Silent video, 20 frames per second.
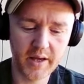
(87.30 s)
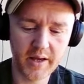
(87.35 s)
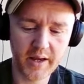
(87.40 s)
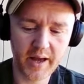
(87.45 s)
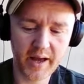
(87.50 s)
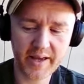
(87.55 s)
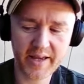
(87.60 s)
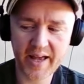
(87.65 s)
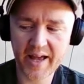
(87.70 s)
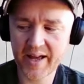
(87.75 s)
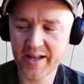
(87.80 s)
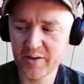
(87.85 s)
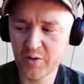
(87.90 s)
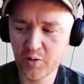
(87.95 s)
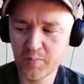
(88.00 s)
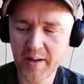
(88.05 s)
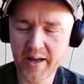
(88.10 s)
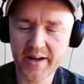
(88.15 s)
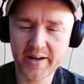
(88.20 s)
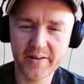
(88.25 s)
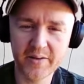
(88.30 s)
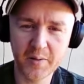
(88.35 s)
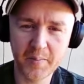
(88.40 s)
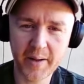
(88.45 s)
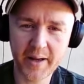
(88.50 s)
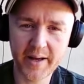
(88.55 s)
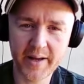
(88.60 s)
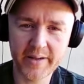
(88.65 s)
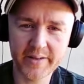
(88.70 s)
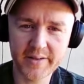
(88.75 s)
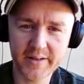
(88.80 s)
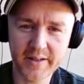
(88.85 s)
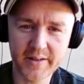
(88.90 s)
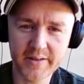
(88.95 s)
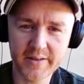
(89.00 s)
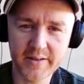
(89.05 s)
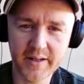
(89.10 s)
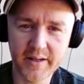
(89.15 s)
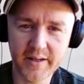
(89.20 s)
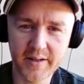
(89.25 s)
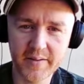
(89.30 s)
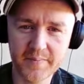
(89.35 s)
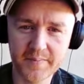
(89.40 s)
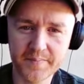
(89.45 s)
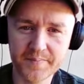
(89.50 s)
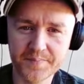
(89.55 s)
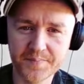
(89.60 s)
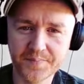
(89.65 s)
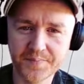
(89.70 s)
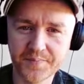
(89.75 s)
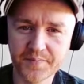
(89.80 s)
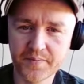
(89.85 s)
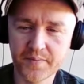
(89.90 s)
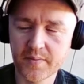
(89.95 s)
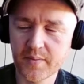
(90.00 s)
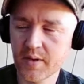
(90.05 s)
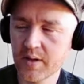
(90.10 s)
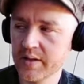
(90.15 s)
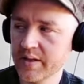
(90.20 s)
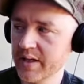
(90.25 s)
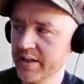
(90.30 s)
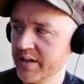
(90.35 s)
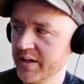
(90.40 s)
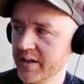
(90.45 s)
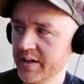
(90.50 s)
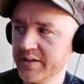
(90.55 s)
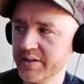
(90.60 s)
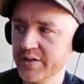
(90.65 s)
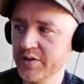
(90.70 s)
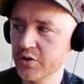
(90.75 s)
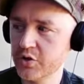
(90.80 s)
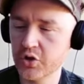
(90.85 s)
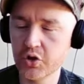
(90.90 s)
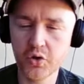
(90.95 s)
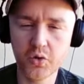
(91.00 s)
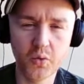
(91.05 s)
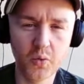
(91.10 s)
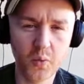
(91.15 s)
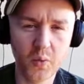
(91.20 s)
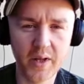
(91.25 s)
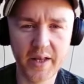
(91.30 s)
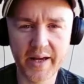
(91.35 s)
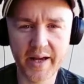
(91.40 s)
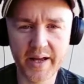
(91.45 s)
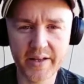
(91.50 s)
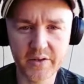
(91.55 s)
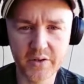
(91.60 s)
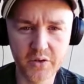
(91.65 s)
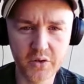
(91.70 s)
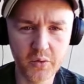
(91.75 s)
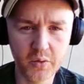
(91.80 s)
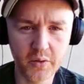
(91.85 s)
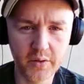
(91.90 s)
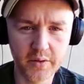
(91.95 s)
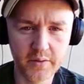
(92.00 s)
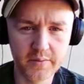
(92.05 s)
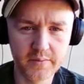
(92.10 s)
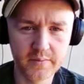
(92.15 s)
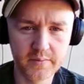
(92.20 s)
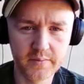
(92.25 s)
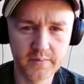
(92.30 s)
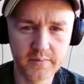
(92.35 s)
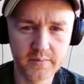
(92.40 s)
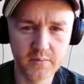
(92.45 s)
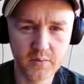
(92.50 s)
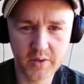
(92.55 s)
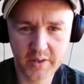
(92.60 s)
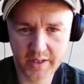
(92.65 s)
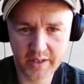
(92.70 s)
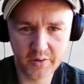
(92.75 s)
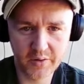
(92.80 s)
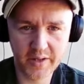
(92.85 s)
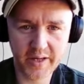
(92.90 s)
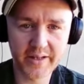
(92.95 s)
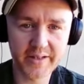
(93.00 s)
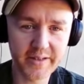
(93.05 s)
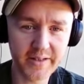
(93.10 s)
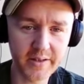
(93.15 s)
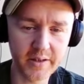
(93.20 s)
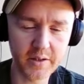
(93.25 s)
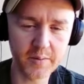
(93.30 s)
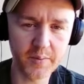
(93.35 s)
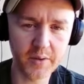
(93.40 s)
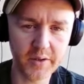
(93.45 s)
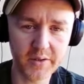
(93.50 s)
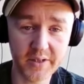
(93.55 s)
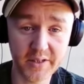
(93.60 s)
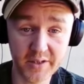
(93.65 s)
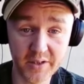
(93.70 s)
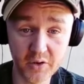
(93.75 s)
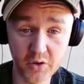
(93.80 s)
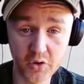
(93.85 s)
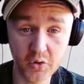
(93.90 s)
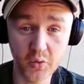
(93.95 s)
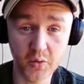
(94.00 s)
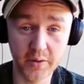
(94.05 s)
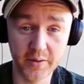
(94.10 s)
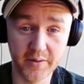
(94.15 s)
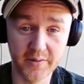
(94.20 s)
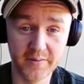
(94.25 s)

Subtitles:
I can't look back in the past and say, that thing I didn't do, well, I had to do it. Well, clearly I didn't, because I didn't do it.